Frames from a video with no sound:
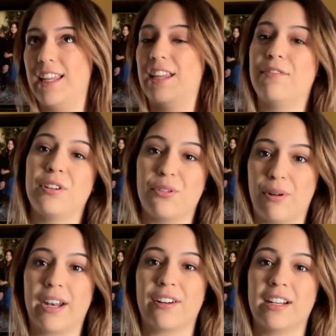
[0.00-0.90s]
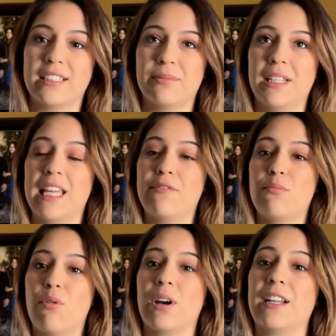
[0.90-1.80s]
even greater and something
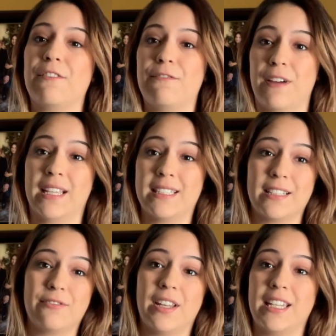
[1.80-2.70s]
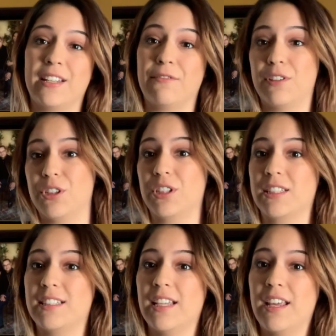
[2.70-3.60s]
even more effective and efficient,
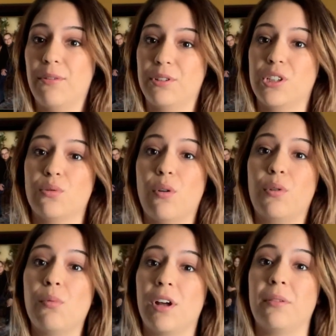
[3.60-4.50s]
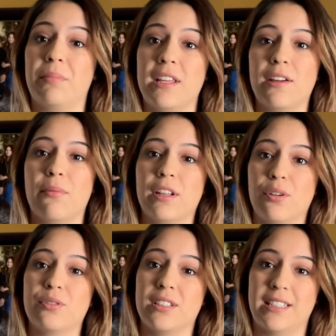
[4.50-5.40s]
which is what we wanna be when
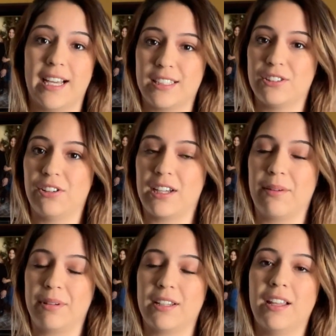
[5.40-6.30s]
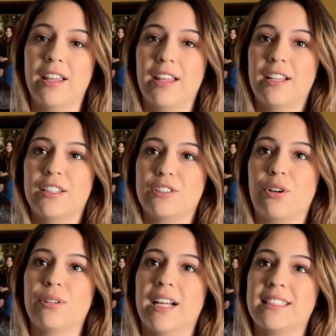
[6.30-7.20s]
those attacks start coming.
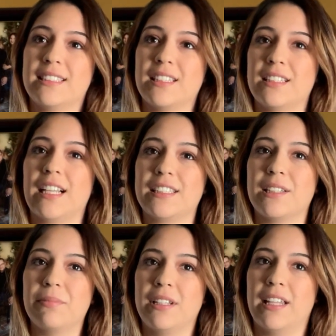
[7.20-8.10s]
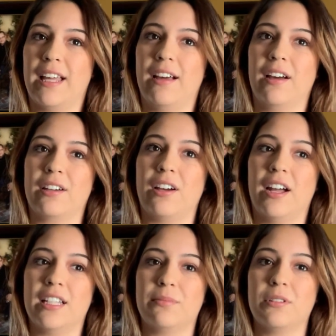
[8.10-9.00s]
So that's that's something that uh,
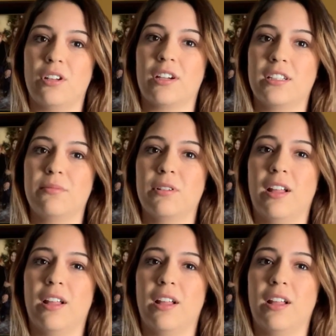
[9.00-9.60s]
God has been talking to me